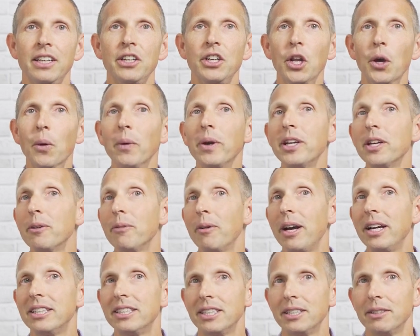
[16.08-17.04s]
Knowing your
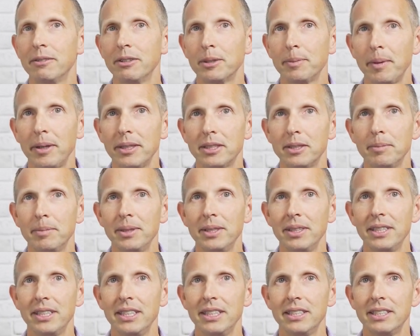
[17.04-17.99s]
rights and
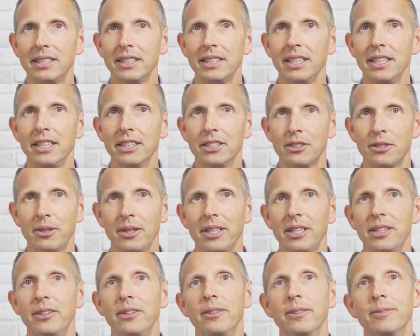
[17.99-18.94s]
responsibilities is
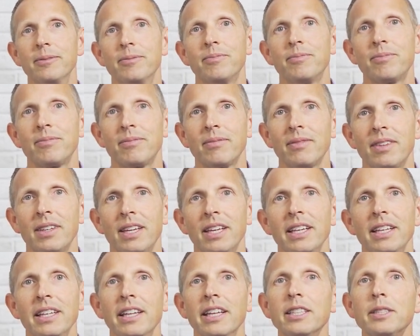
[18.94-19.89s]
critical.
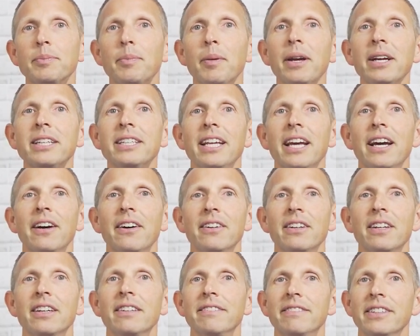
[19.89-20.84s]
Let's break
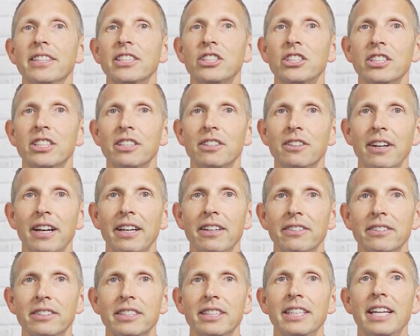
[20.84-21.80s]
down eviction
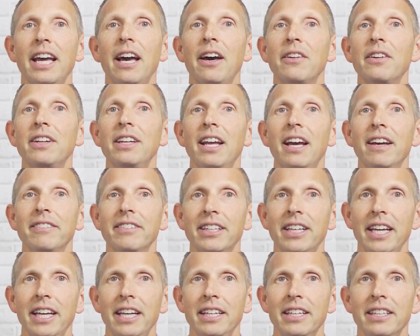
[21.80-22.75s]
grounds and how to
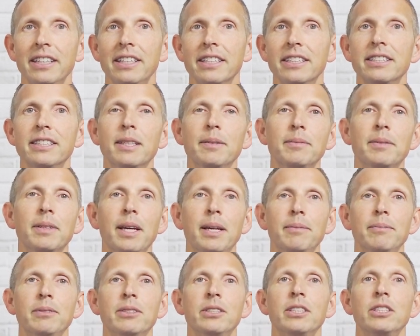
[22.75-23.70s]
navigate this
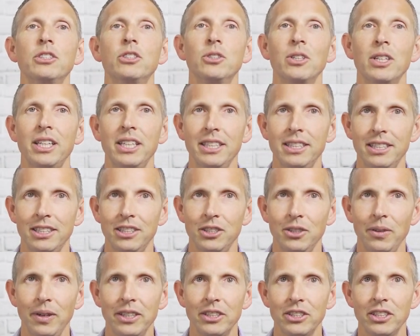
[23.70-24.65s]
sometimes tricky
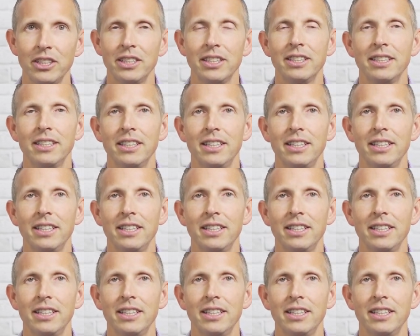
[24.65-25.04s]
situation.